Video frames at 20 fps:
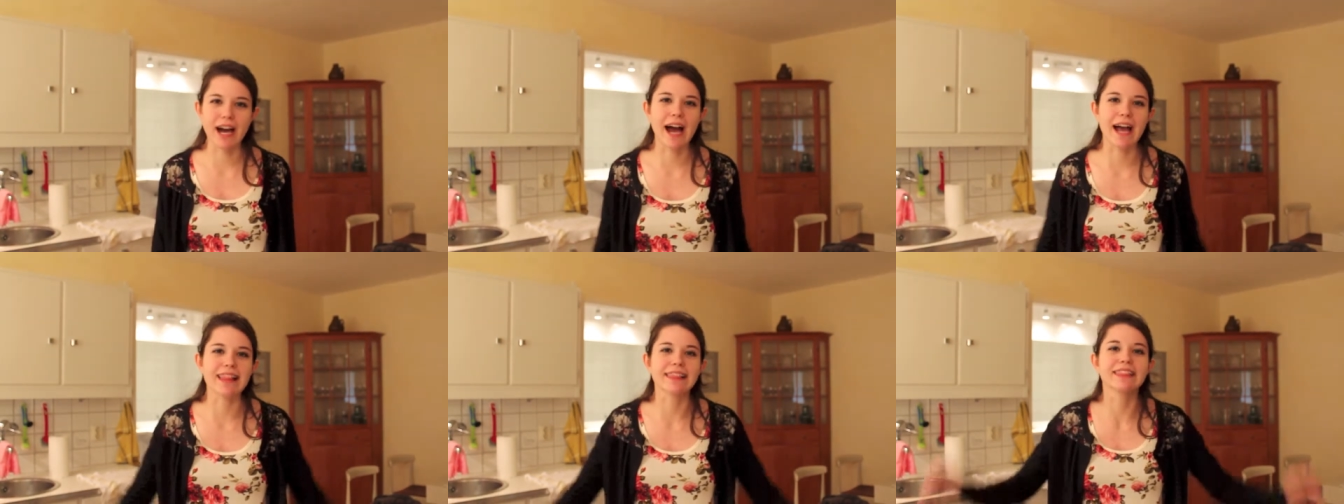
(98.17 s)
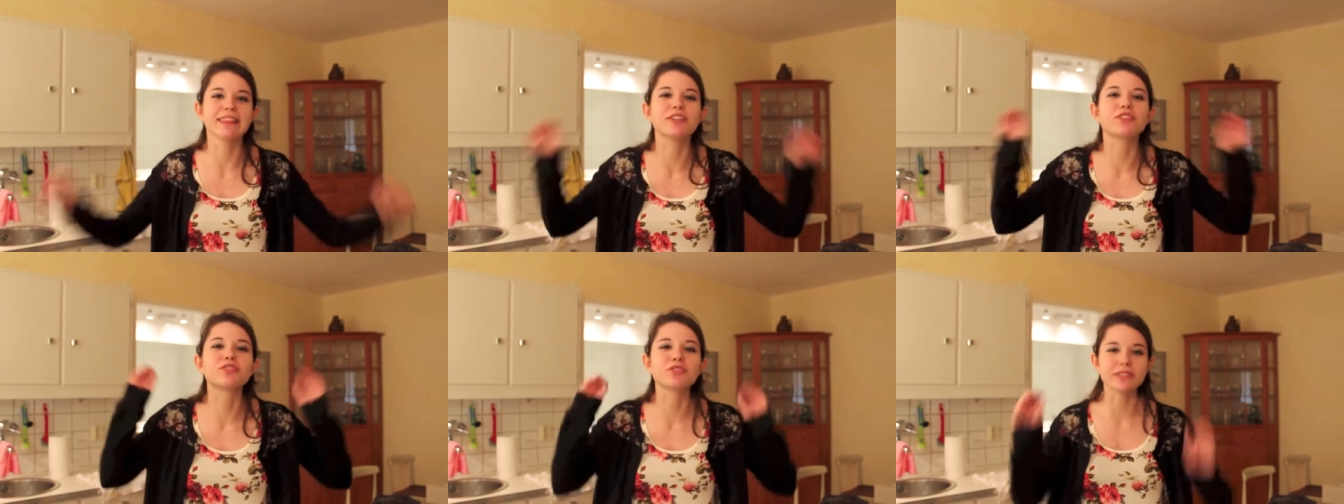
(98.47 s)

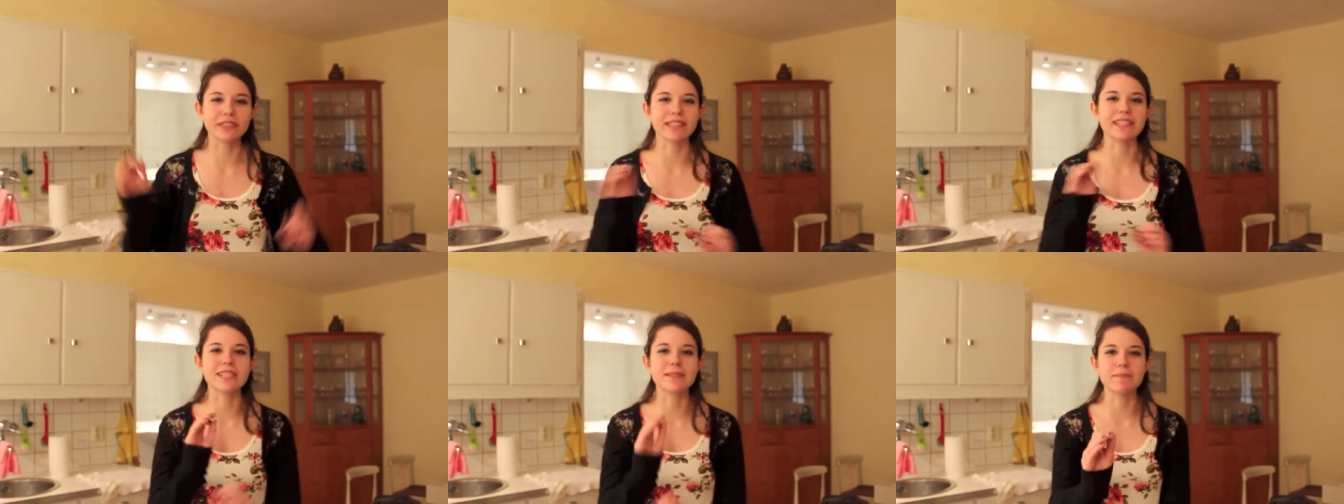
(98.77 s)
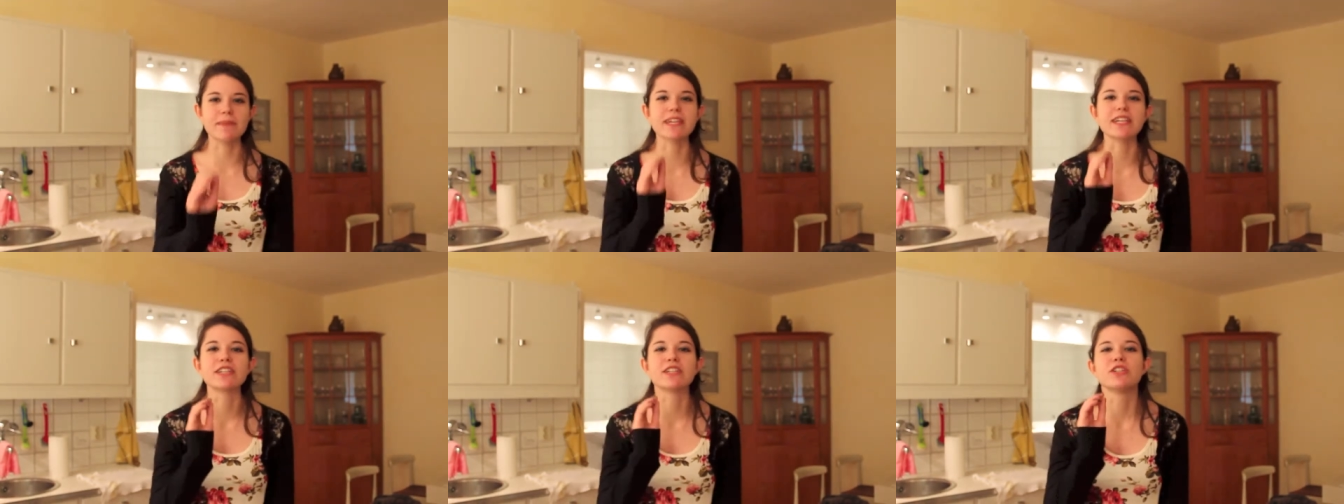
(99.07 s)
I literally
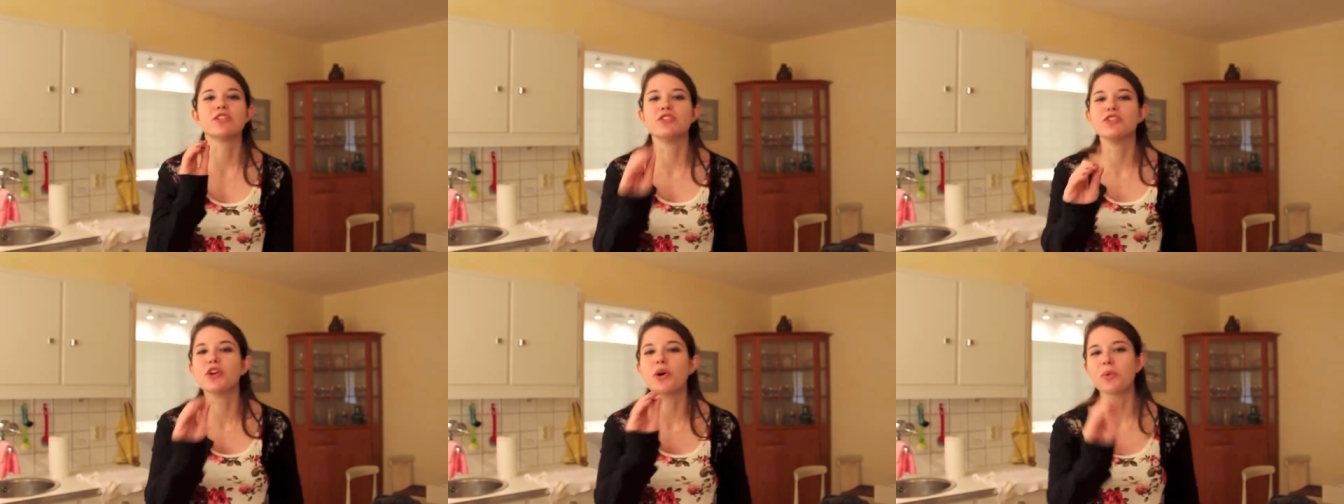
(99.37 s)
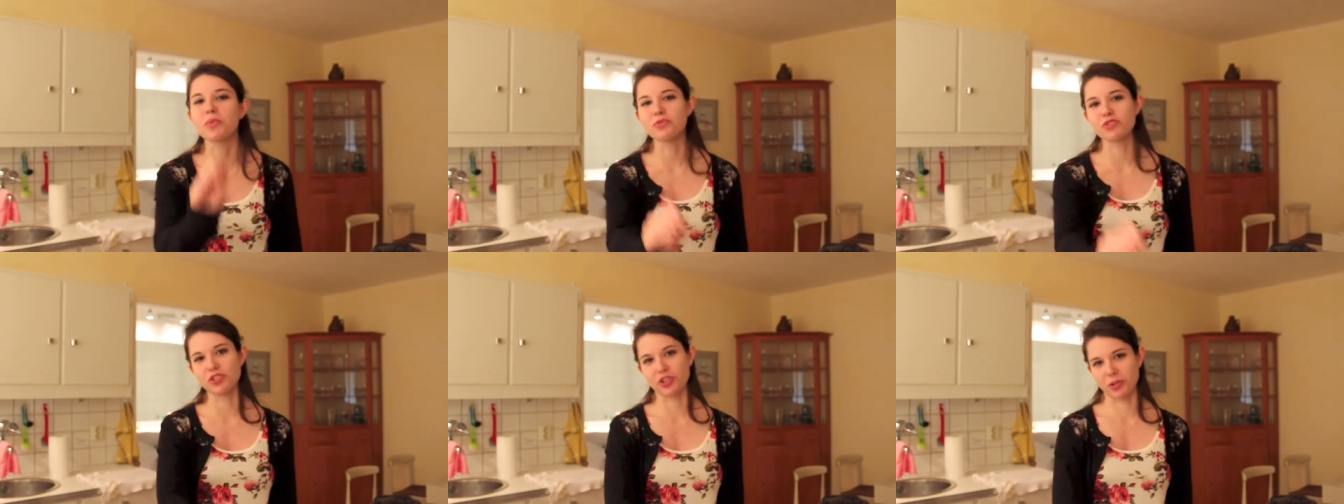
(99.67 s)
speak
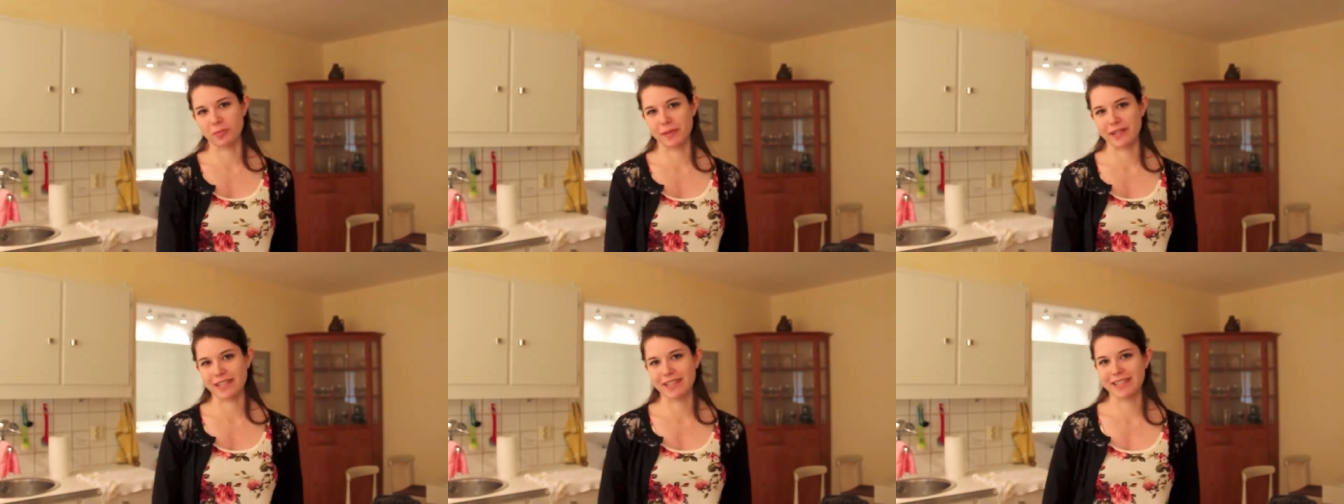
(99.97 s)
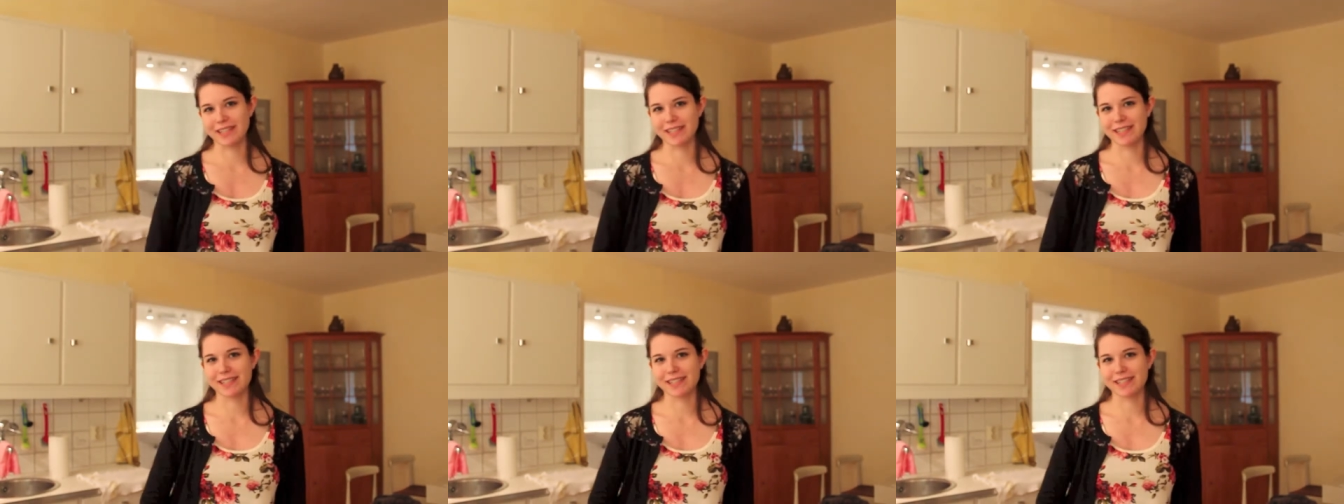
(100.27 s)
no German.